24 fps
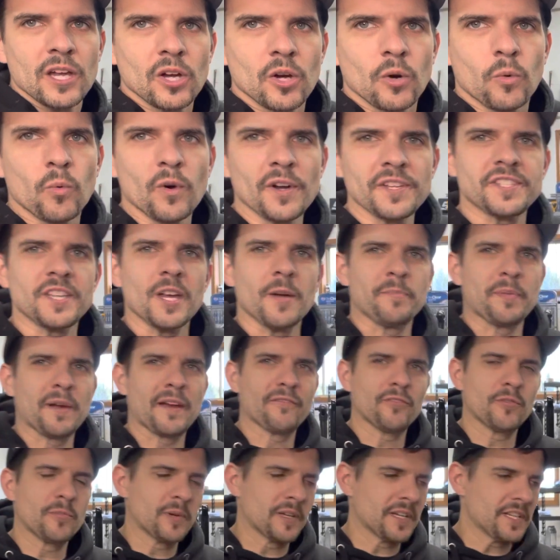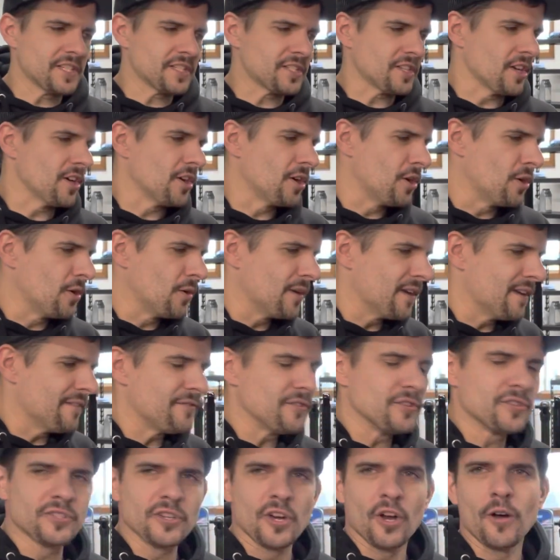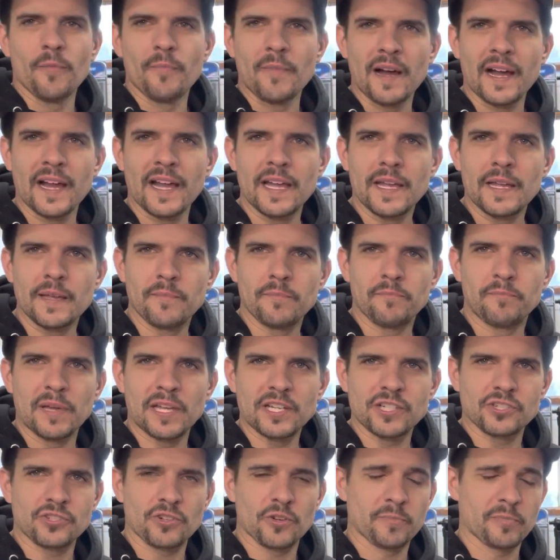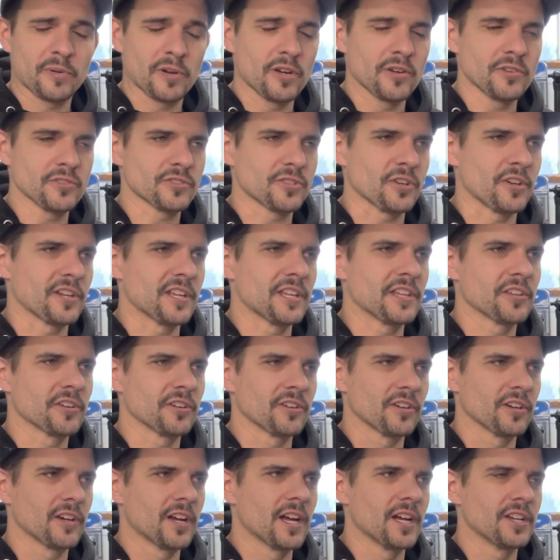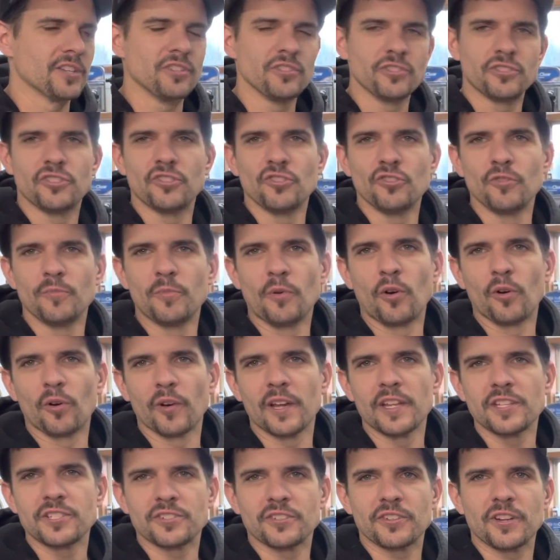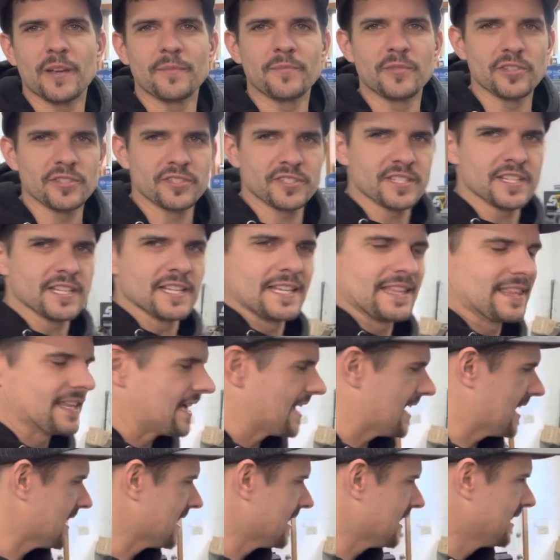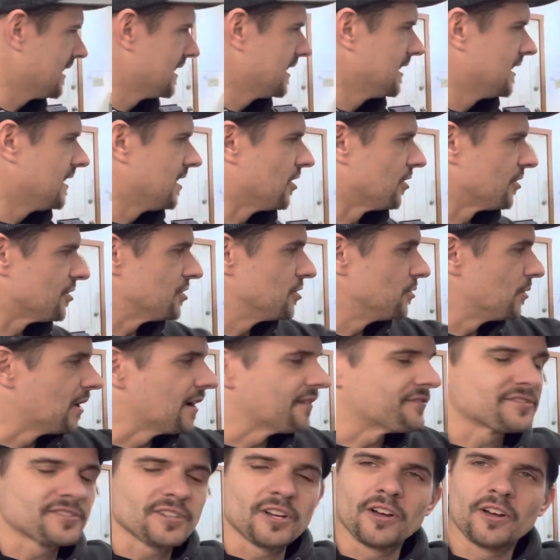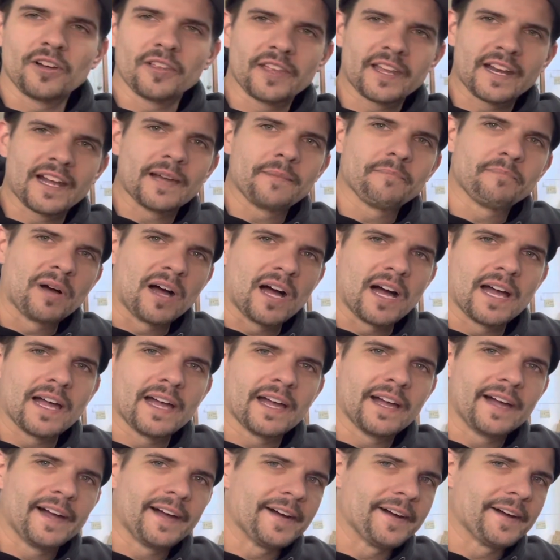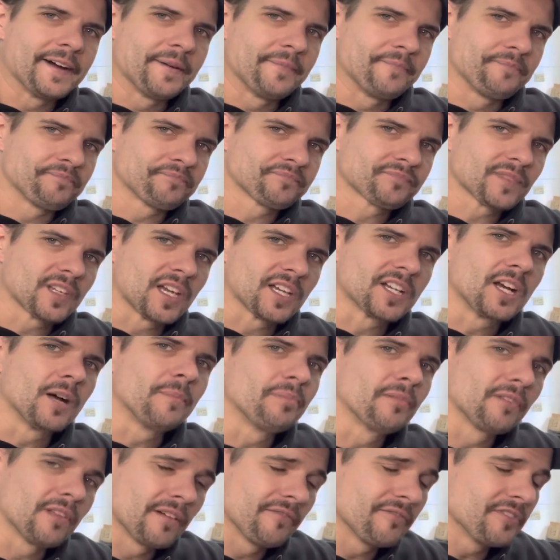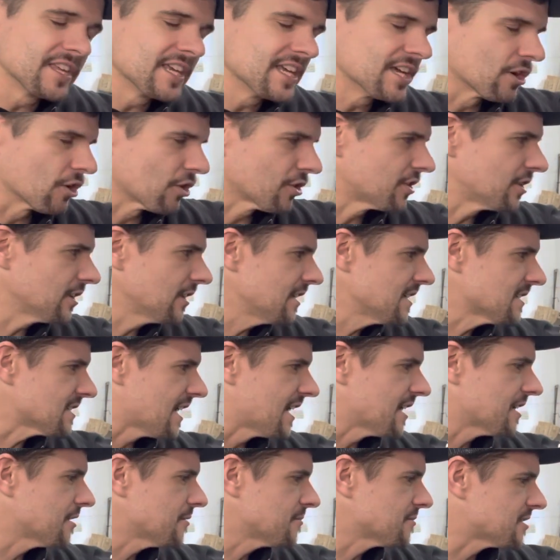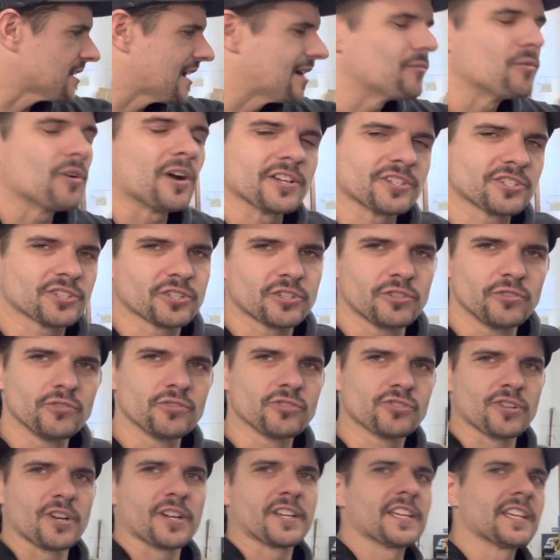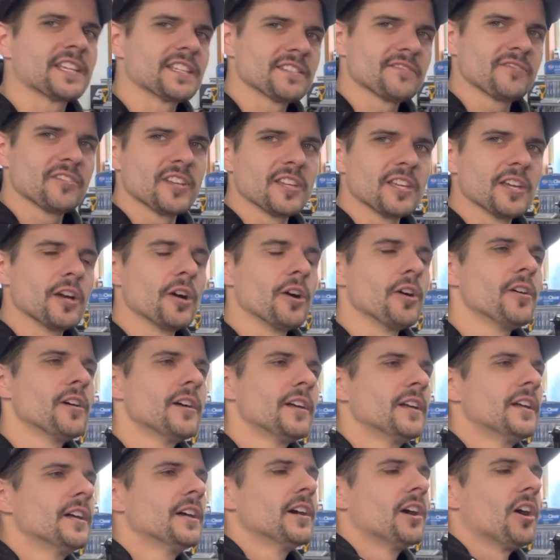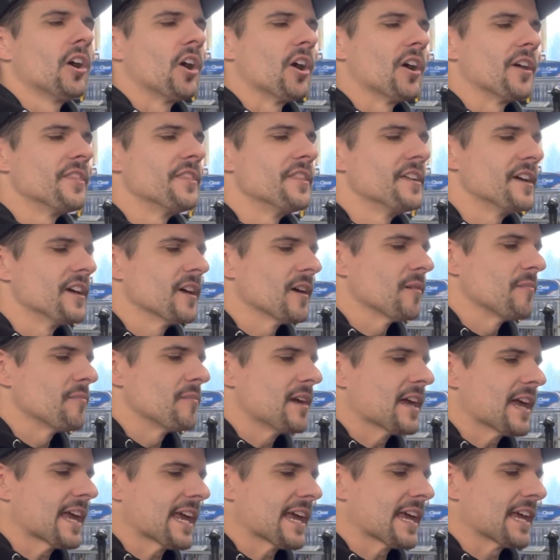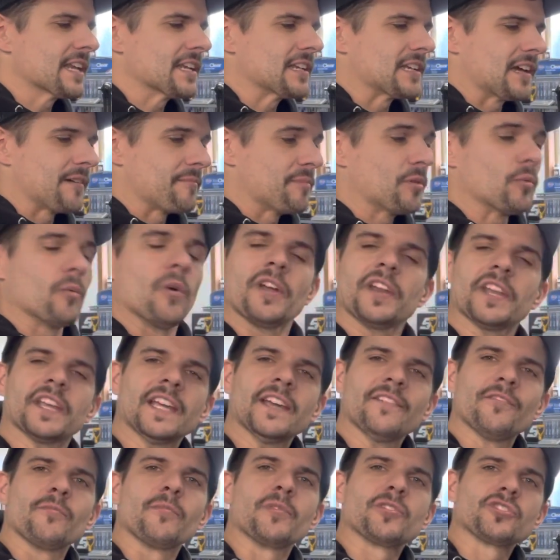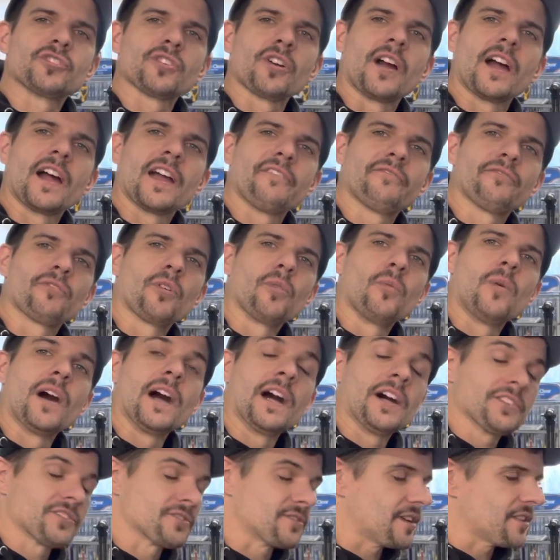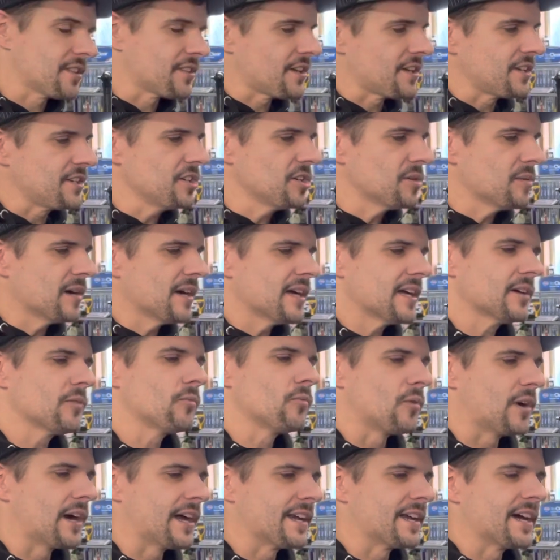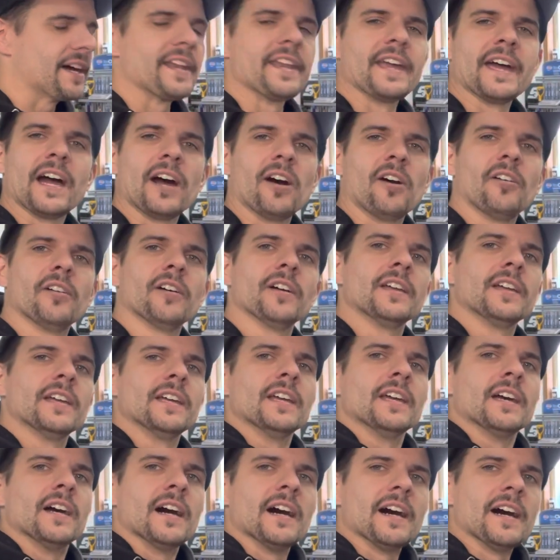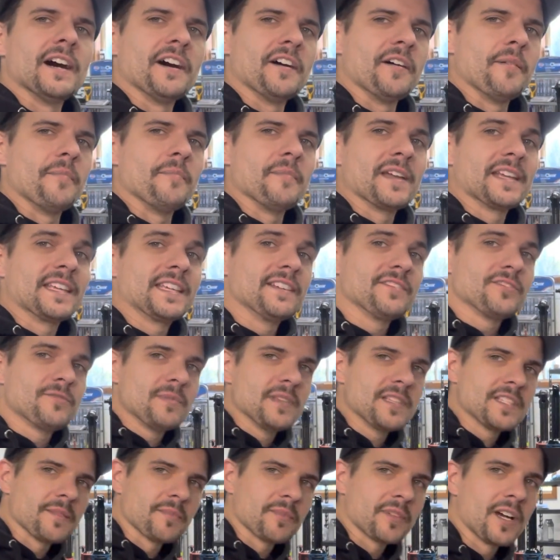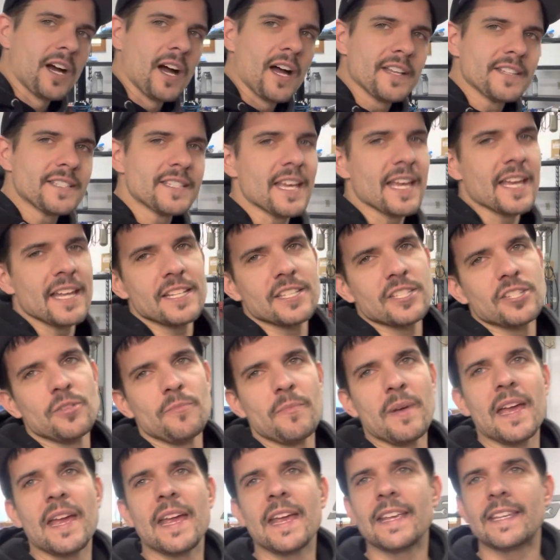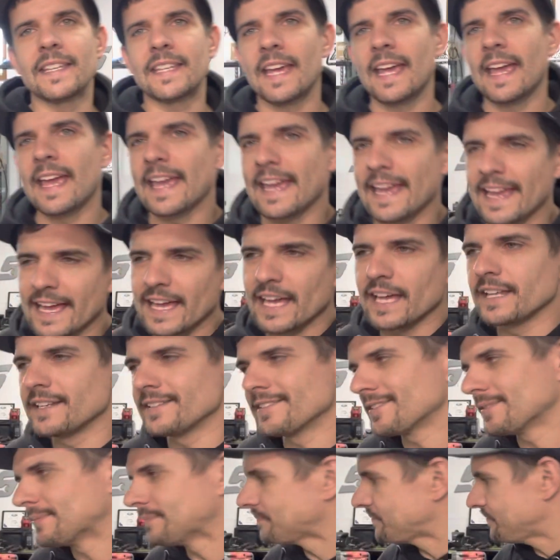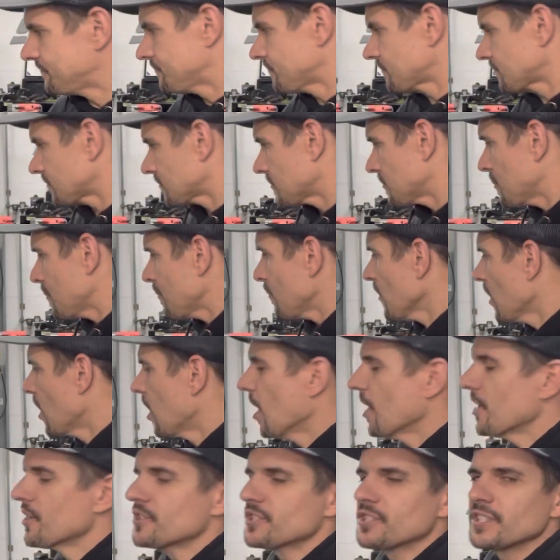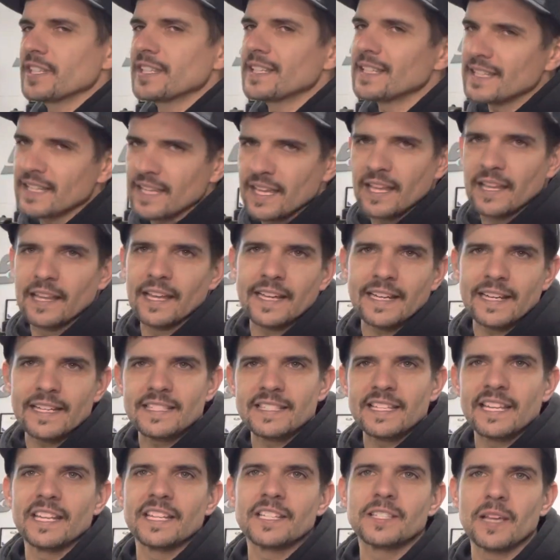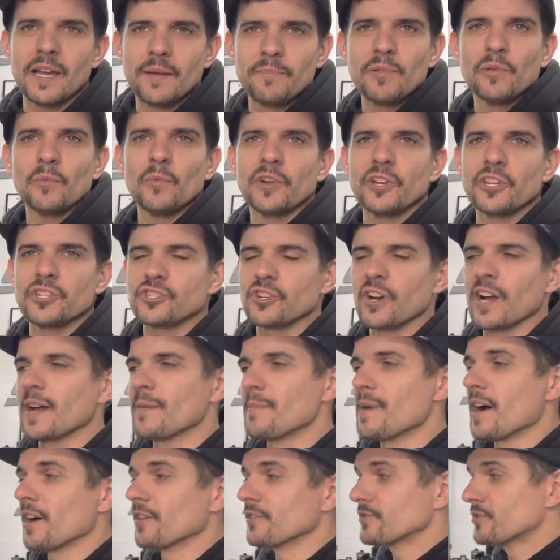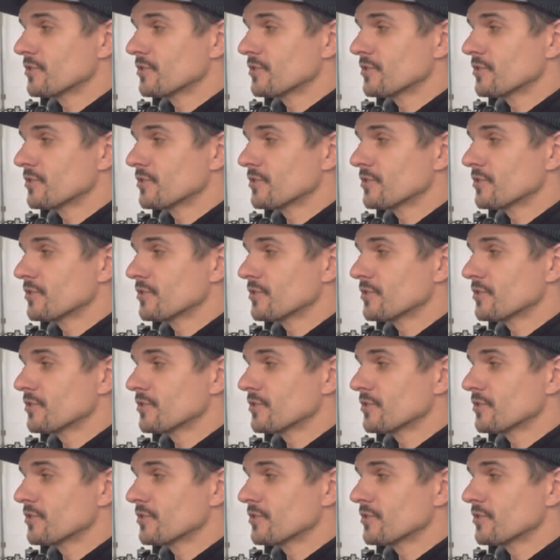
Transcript: What's up, everybody? So if you saw my picture post on either YouTube or Instagram, you'll see that, or you saw that I bought a couple of the Hercules items. I watched Kuhn Trucking's video on them, and I've been wanting to give them a try for a while, so I thought, you know what, why not now? It gives me some content to make, and honestly, like I said, I've been wanting to try them out.